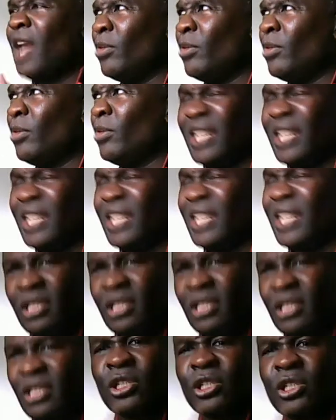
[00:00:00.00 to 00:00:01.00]
really
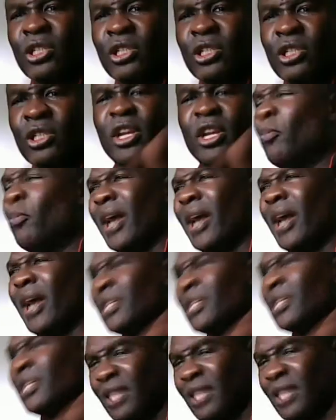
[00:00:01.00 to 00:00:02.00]
listening to what nobody
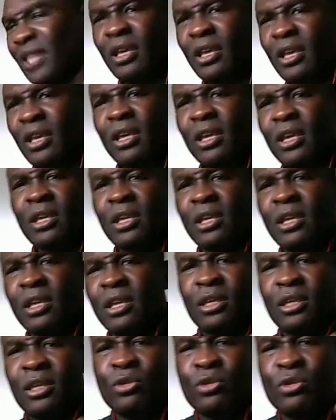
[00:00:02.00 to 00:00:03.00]
said.
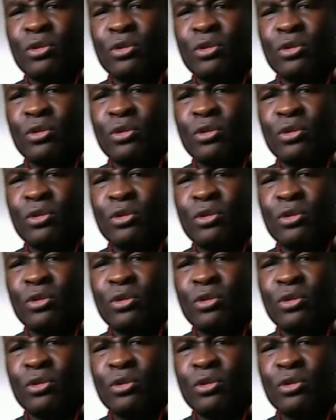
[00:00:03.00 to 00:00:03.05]
You